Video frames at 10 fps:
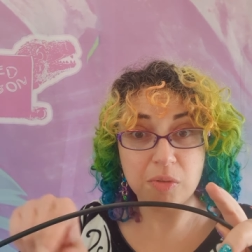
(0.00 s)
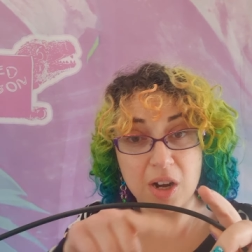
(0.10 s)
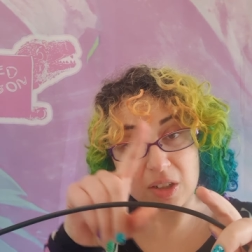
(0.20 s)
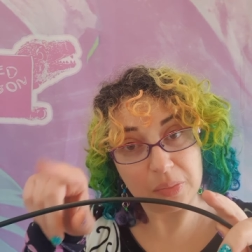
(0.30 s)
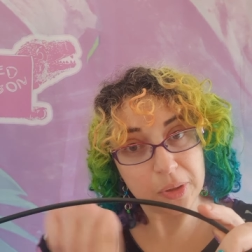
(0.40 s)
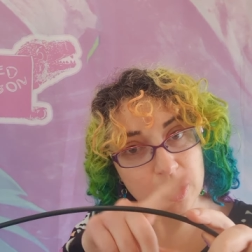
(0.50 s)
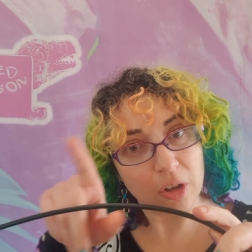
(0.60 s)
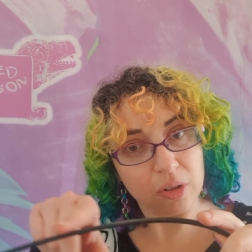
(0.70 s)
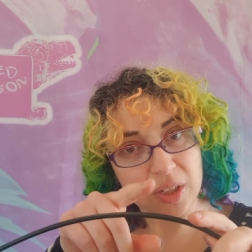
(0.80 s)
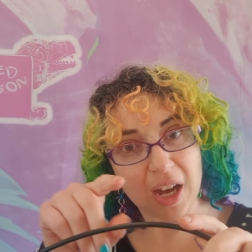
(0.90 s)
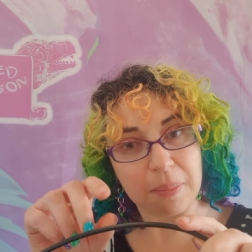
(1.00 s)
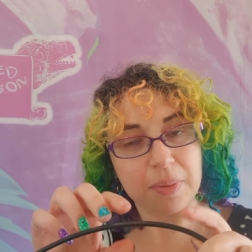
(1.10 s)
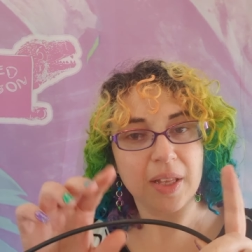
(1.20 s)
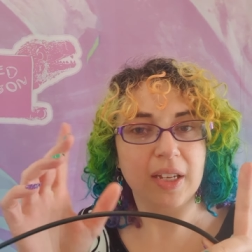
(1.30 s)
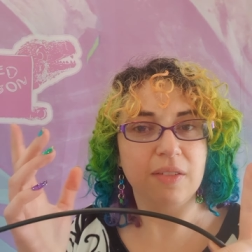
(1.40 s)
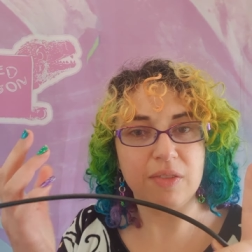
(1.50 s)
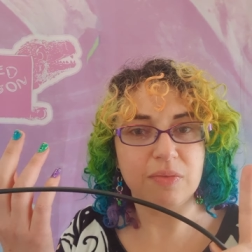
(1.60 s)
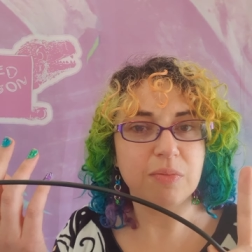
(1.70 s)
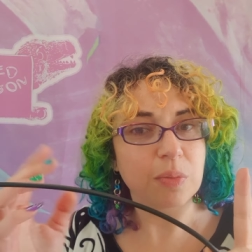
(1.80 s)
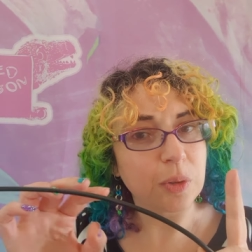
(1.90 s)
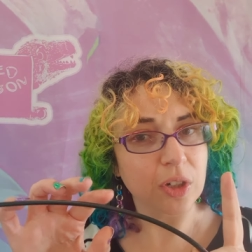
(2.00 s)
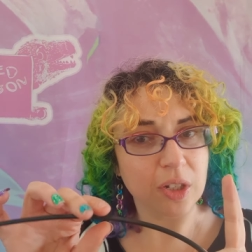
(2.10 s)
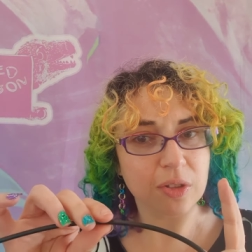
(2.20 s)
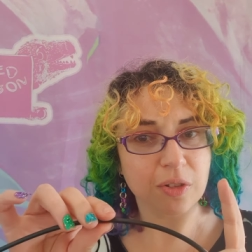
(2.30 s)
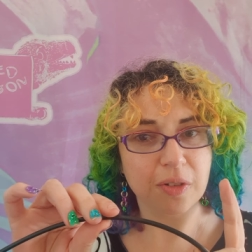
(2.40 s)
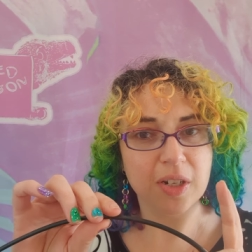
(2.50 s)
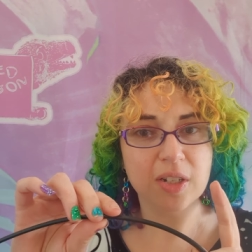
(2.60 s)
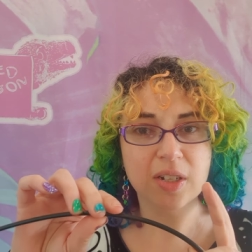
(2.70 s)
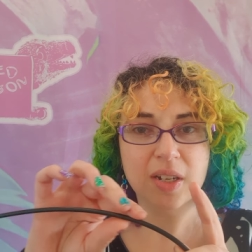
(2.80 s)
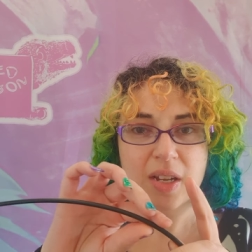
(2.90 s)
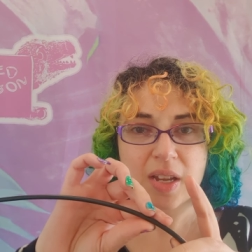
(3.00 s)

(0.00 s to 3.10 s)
for a while and it's been curled up, like if you've put it in storage,